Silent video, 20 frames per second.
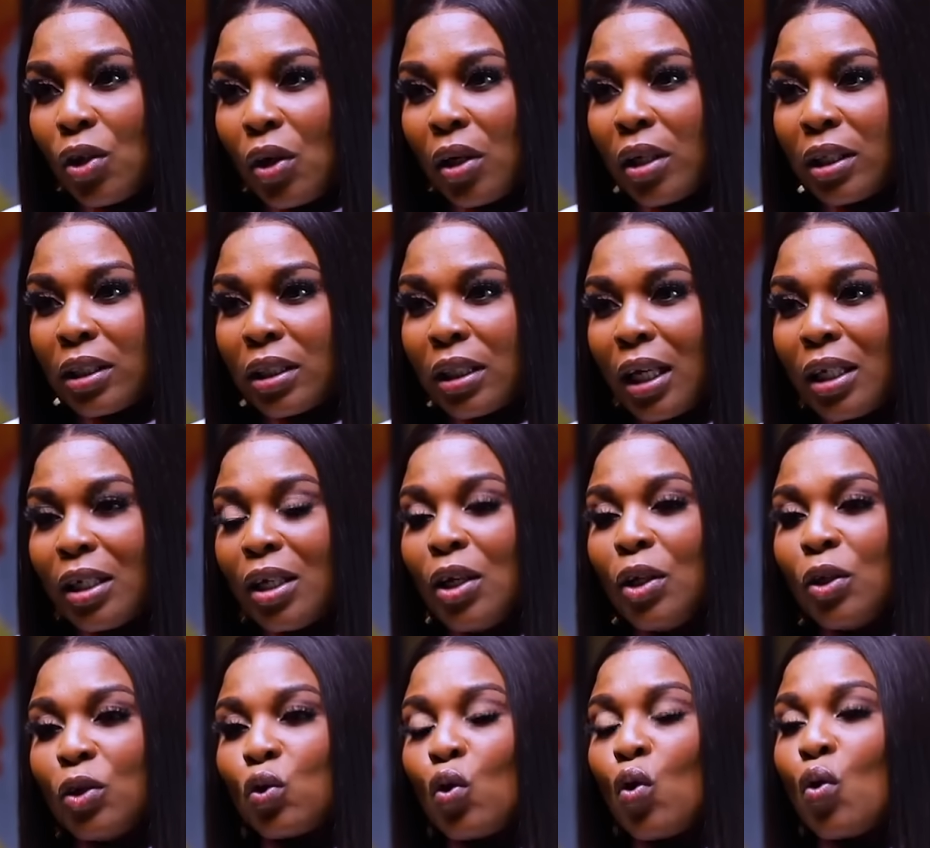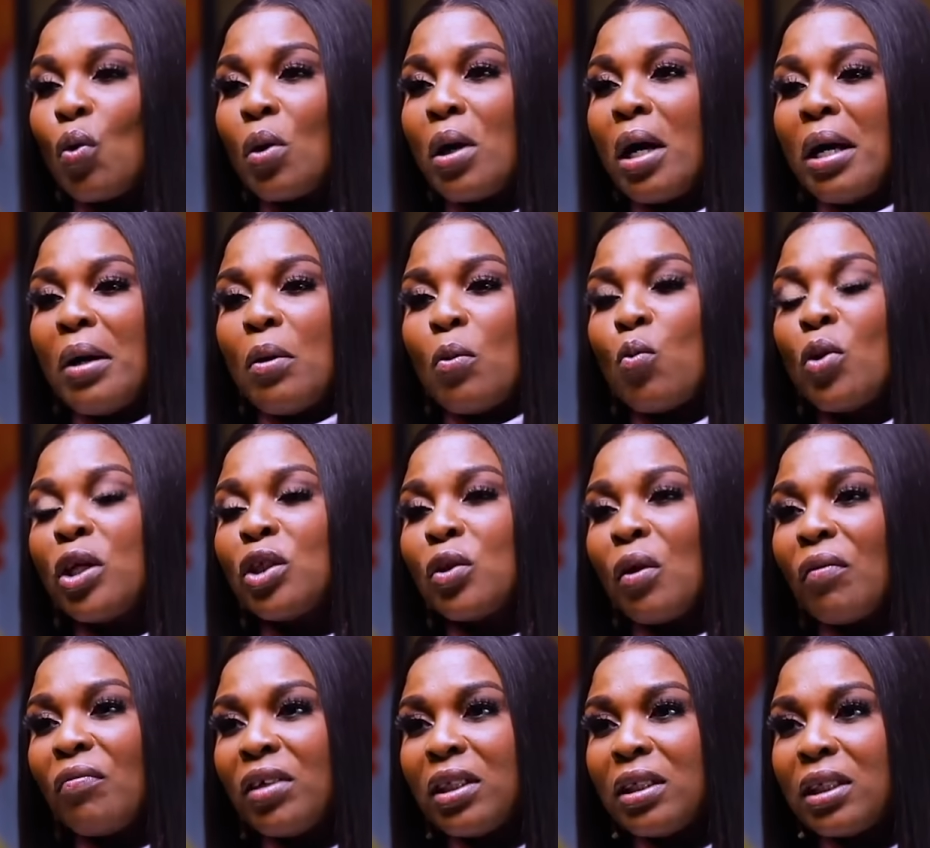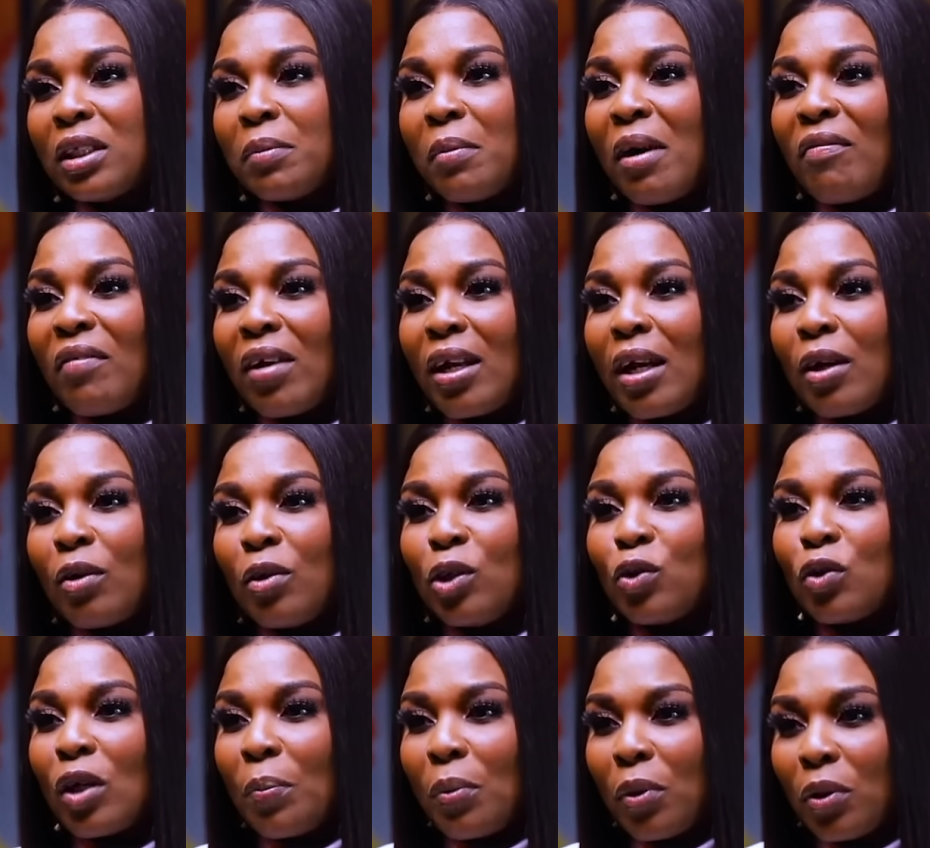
Do you understand? So which of it is my father going